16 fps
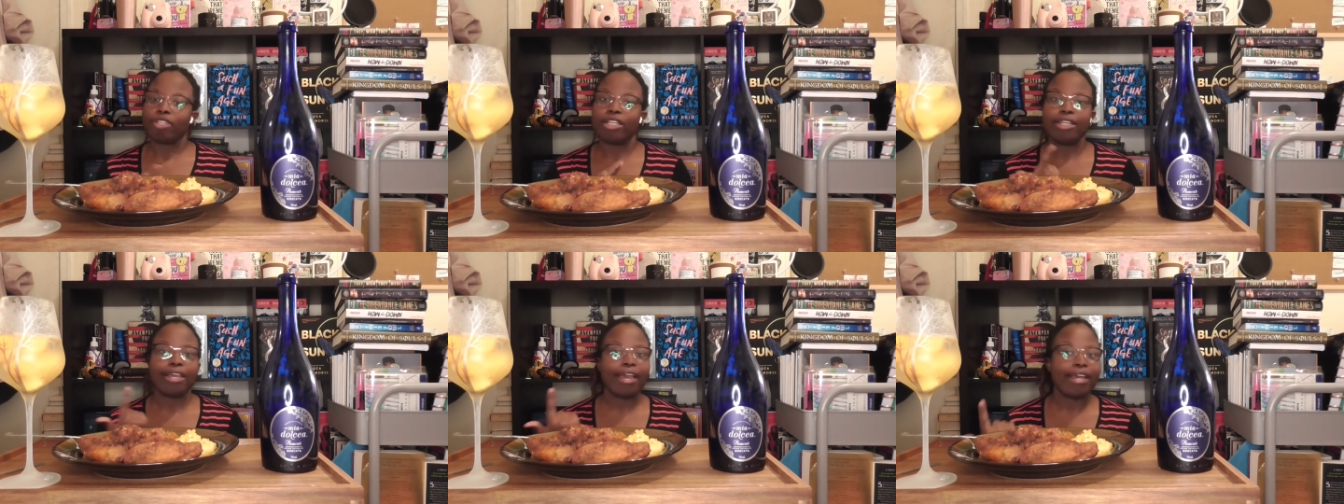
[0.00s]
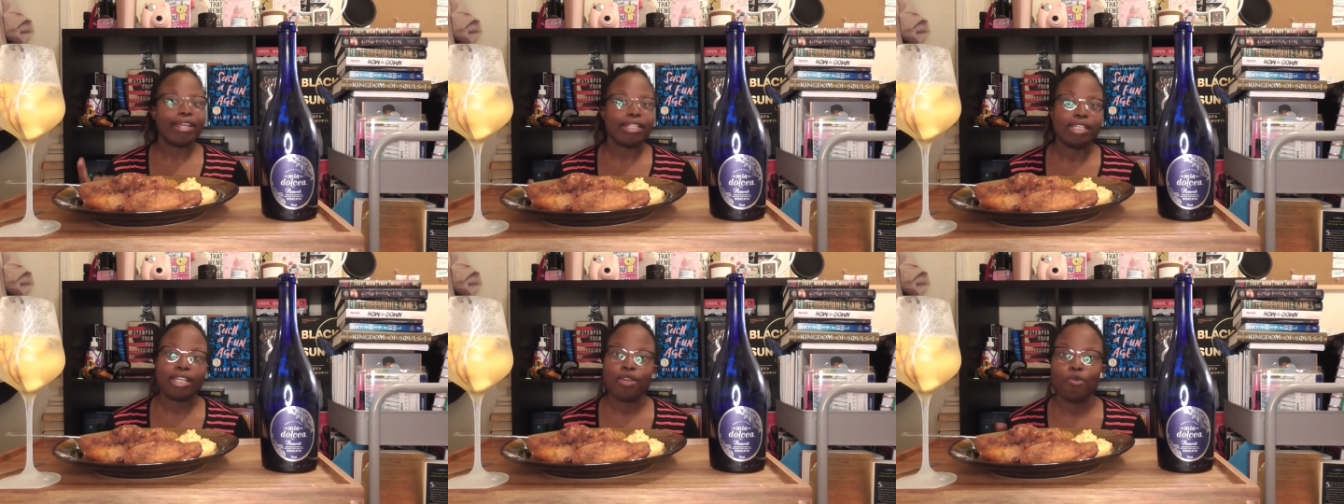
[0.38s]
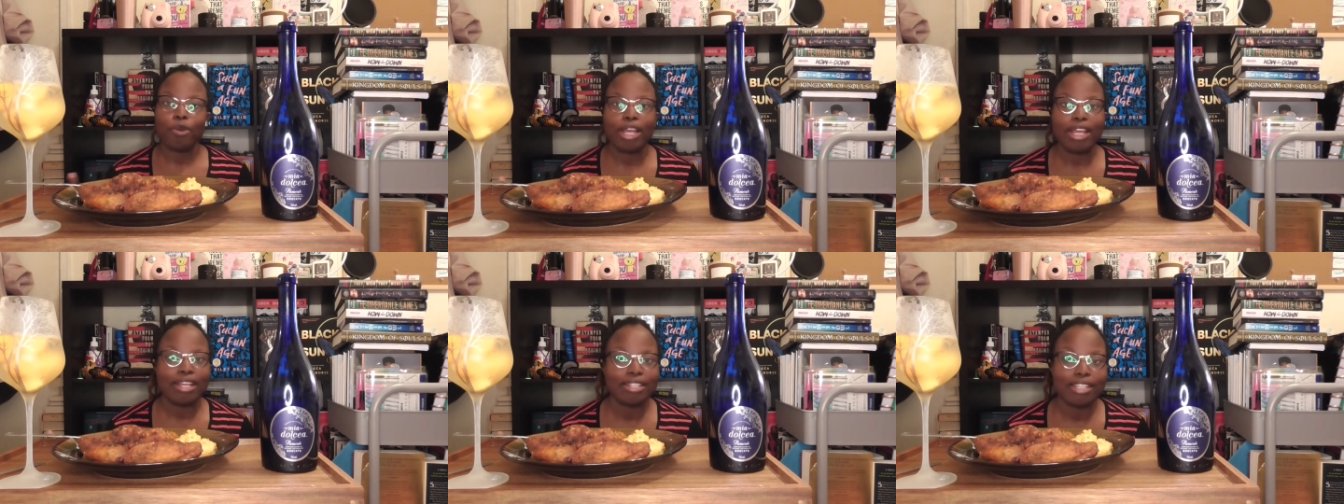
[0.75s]
He had chicken
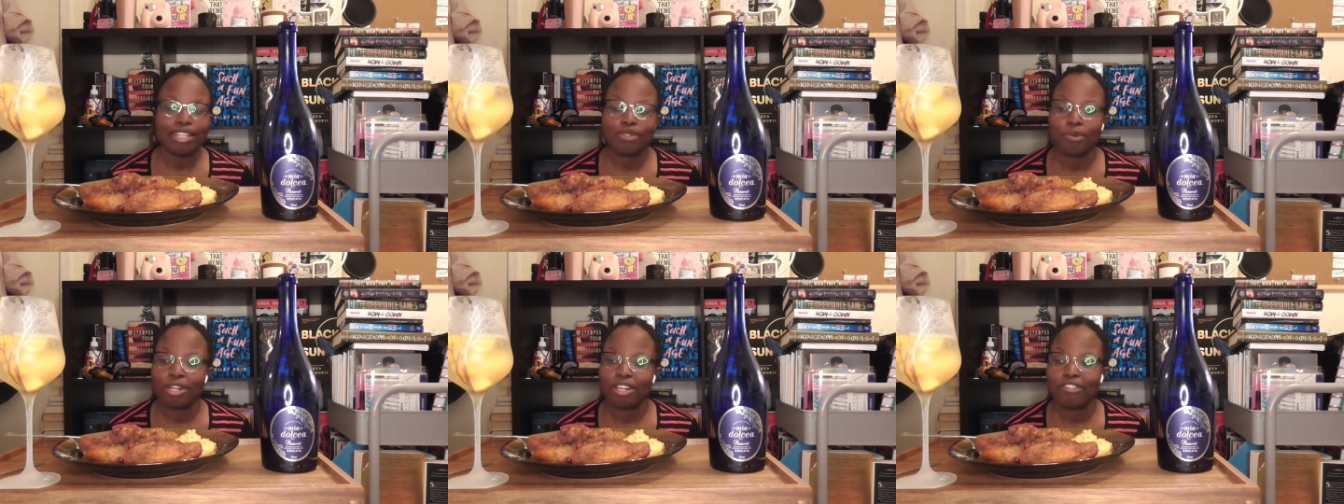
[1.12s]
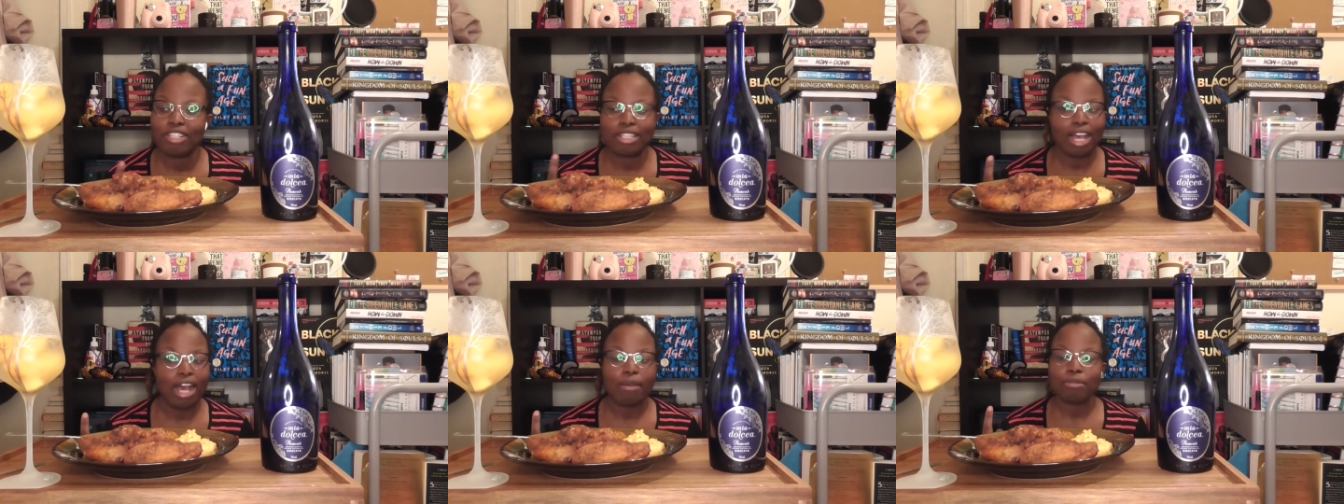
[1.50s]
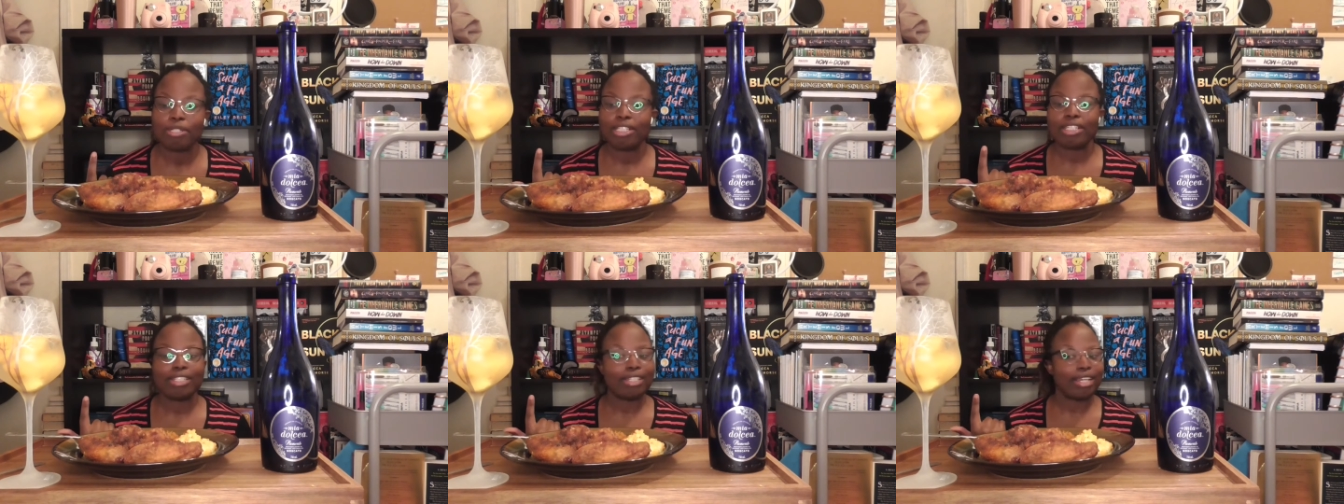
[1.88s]
wings as one of his
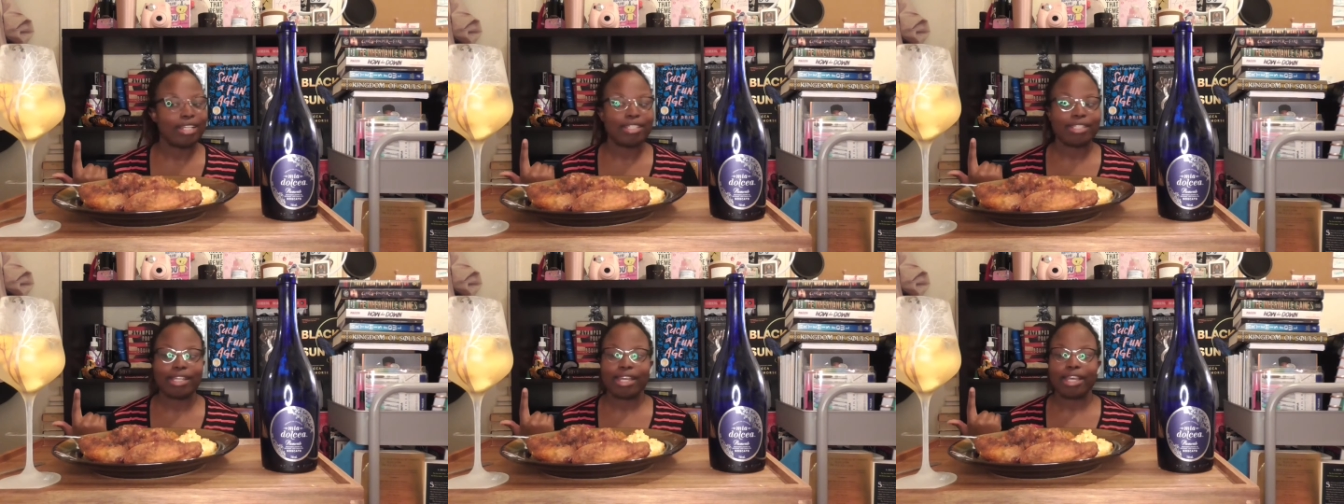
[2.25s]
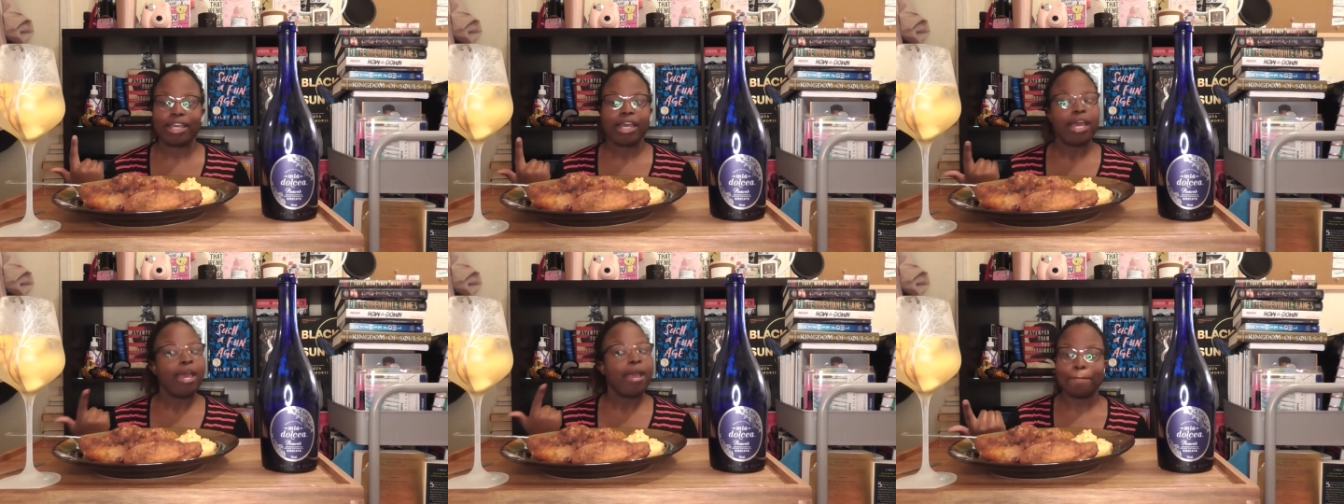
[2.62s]
options and I said,